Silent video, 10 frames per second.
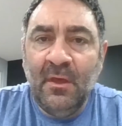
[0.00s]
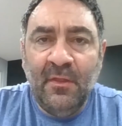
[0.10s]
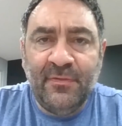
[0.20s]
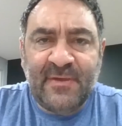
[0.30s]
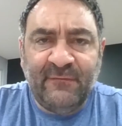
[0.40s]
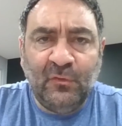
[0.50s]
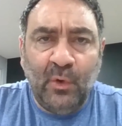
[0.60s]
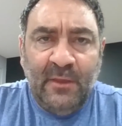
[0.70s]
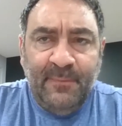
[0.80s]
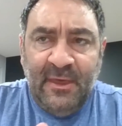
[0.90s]

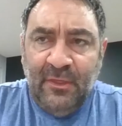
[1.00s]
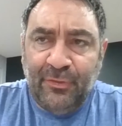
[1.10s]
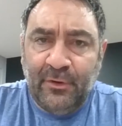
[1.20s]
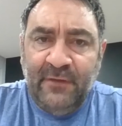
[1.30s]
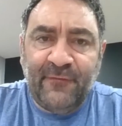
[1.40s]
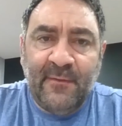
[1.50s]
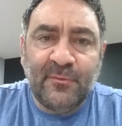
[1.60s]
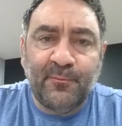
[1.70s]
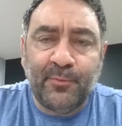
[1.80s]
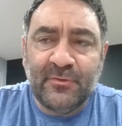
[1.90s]
720p, 30 frames
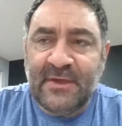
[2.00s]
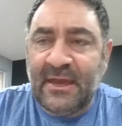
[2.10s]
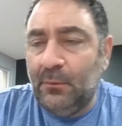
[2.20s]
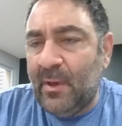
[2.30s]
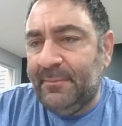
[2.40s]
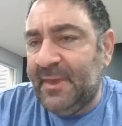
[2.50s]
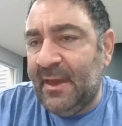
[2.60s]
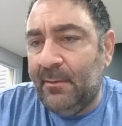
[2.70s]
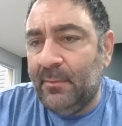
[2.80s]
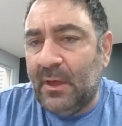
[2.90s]
per second
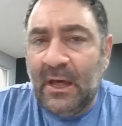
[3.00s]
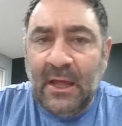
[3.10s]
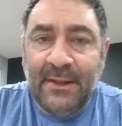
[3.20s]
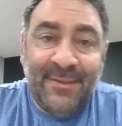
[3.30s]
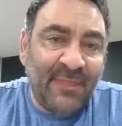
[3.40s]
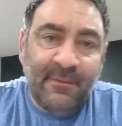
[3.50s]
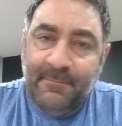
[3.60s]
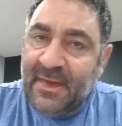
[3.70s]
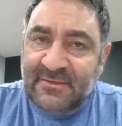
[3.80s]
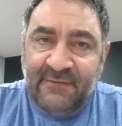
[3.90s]
webcam, not the
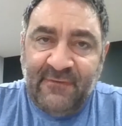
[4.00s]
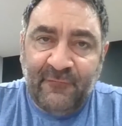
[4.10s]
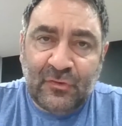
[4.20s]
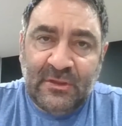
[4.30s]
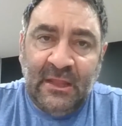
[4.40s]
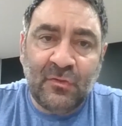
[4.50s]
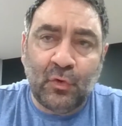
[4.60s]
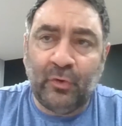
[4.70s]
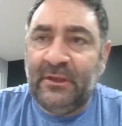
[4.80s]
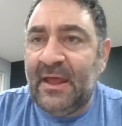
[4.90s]
best I've ever seen,
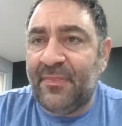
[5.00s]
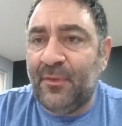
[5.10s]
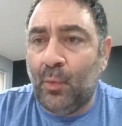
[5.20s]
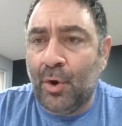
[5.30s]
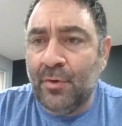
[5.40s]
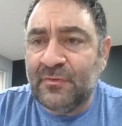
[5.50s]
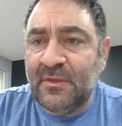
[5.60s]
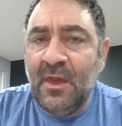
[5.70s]
certainly not the worst.